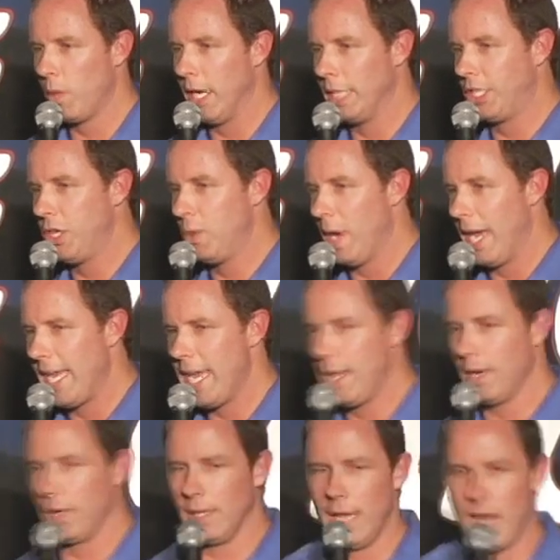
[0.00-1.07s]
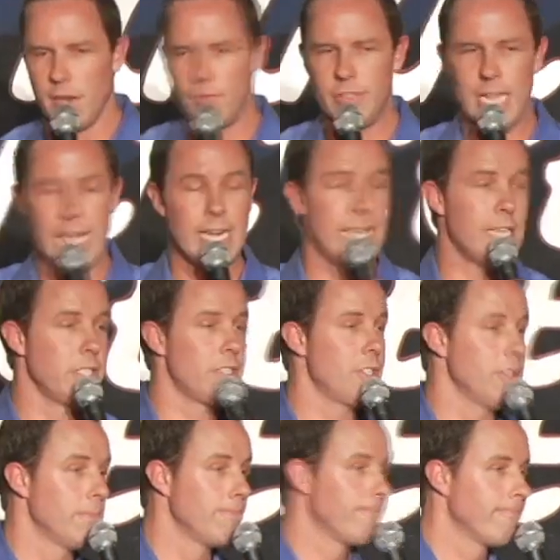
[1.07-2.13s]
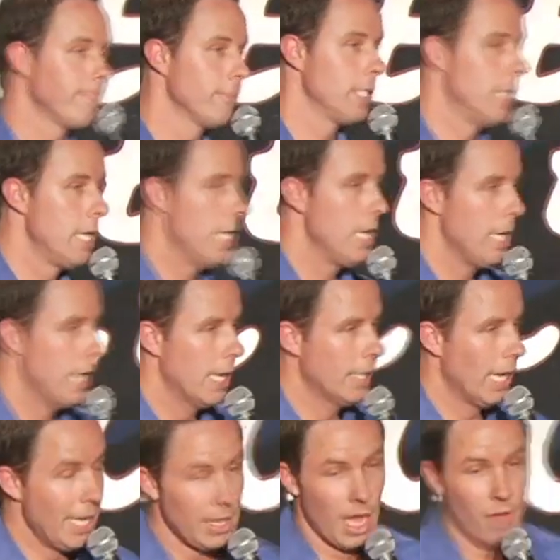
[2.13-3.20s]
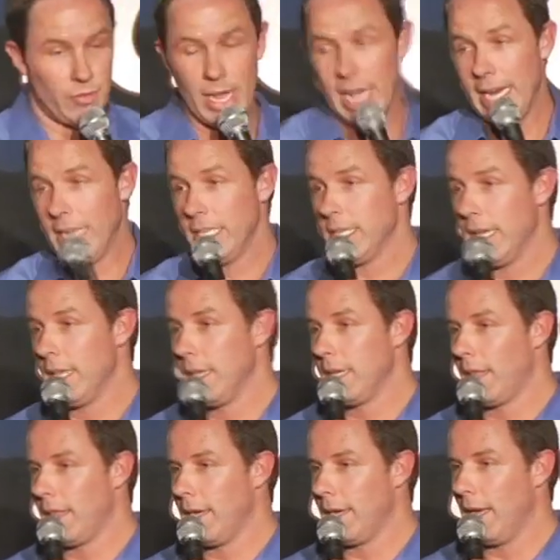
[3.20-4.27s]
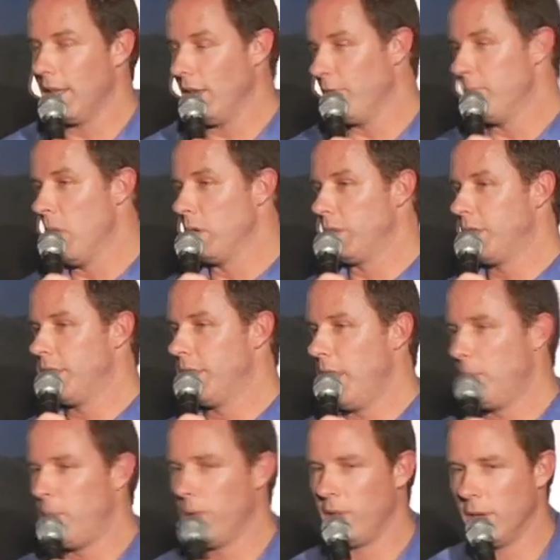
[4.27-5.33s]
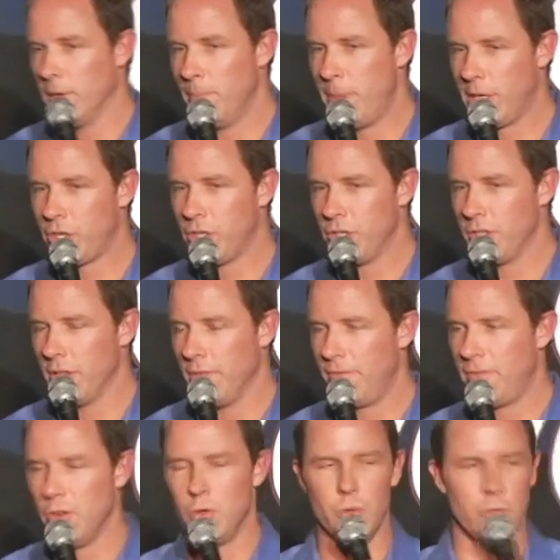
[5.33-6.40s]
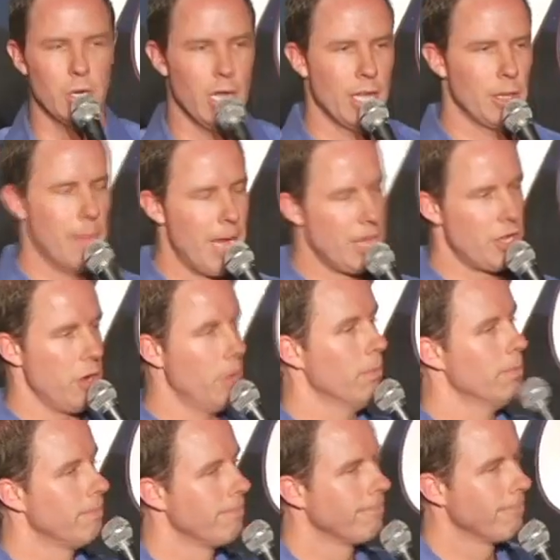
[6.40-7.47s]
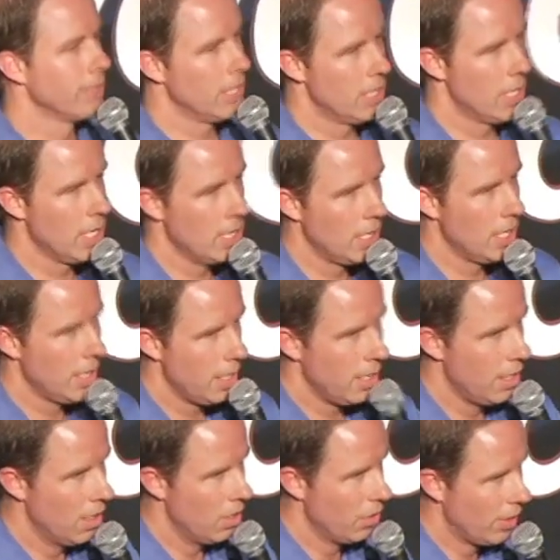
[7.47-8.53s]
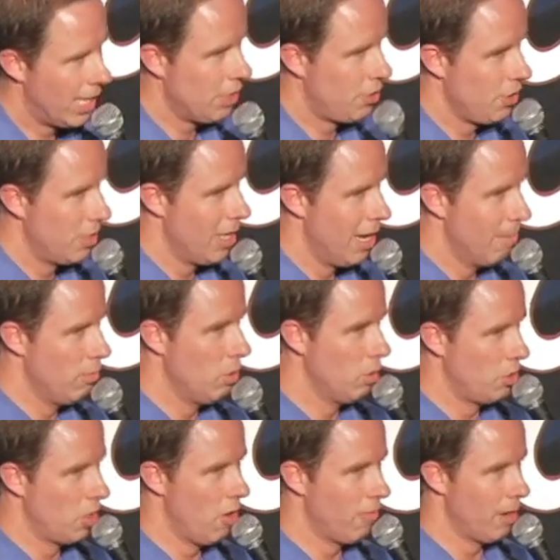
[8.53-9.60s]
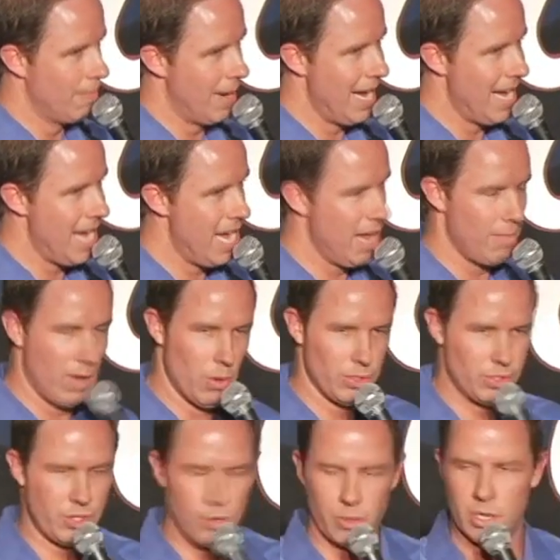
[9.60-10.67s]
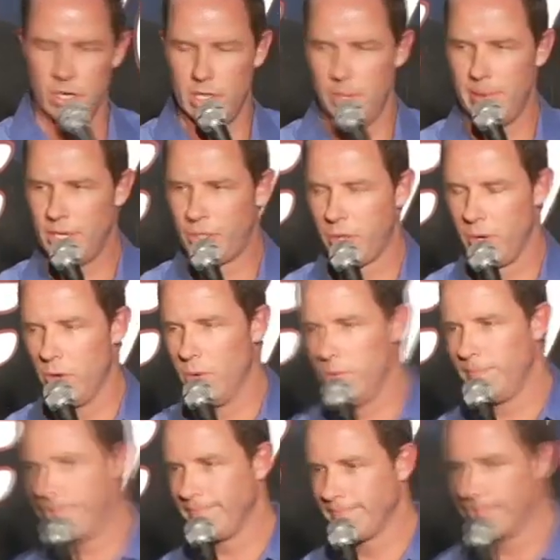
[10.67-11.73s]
When I do, I eat at a lot of Denny's. And I love Denny's. I think the thing I love most is they put the pictures of the food on the menu. You know, in case you thought Moons Over My Hammy was too good to be true.